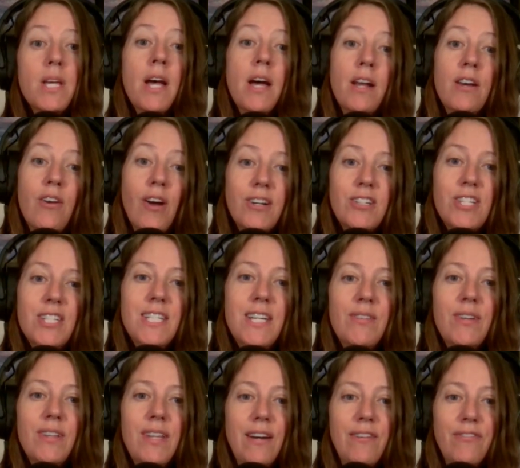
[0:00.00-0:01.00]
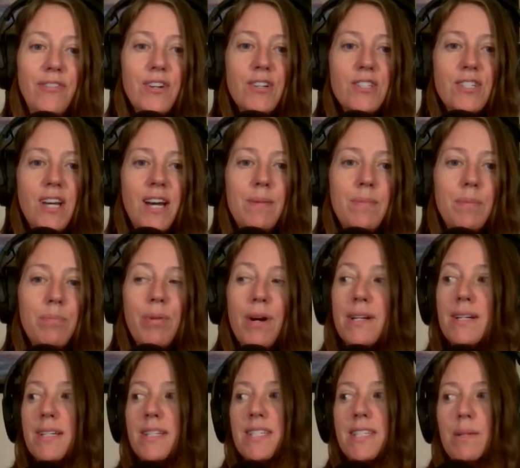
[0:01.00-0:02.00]
not just even that first time in
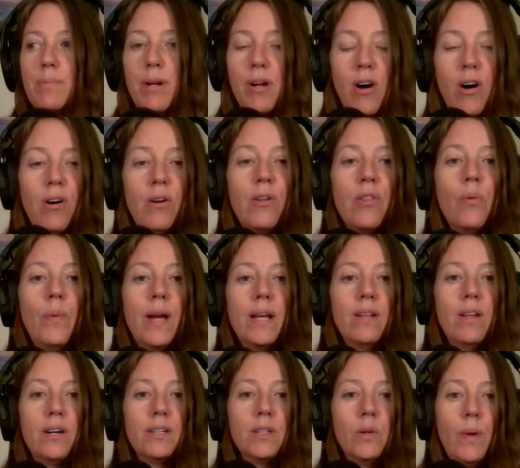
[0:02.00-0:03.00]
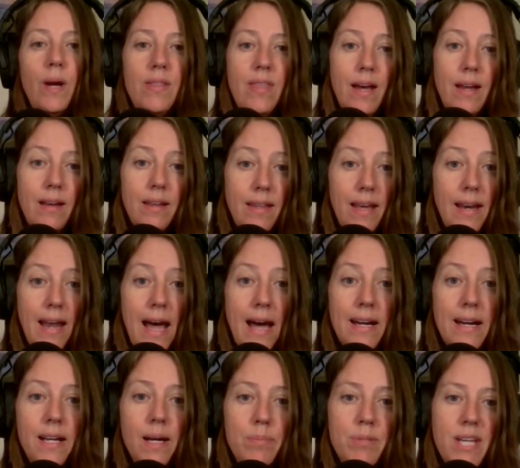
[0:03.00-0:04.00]
pregnancy, but all the way along the way that
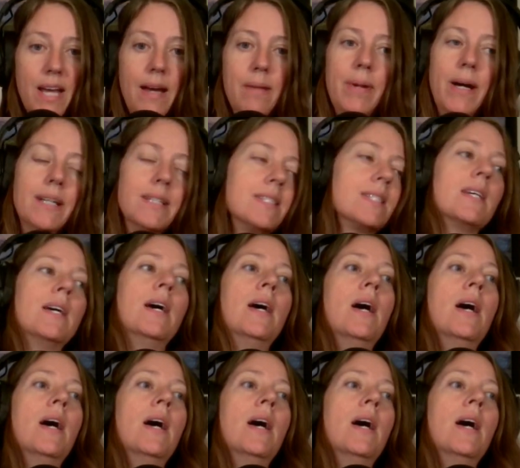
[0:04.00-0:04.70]
added up to MS.